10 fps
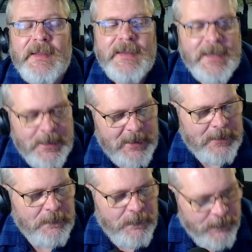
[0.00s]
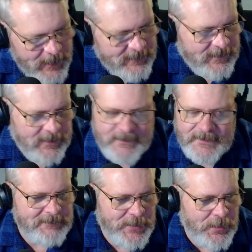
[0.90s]
Even in
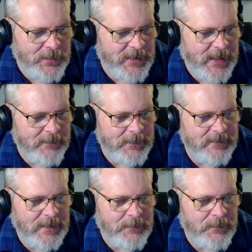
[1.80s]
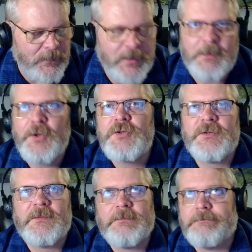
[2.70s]
physics, there has been some
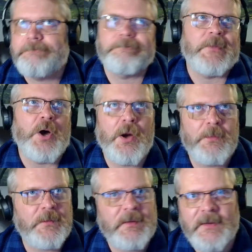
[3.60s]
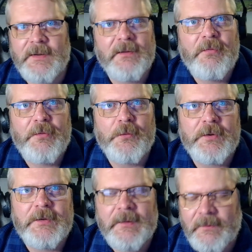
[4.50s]
revolutions. Obviously,
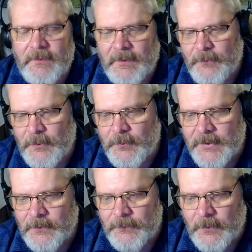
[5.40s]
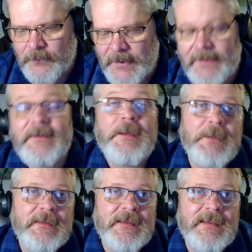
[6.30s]
the theory of
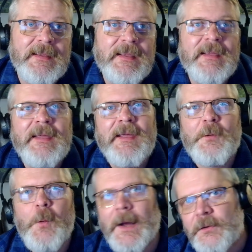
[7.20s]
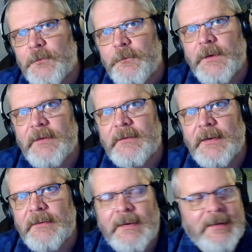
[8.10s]
relativity, quantum
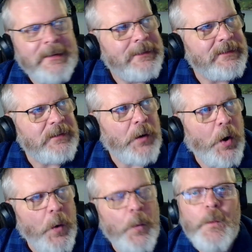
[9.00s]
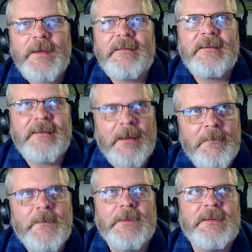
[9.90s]
physics, there's always
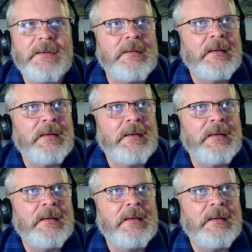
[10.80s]
something that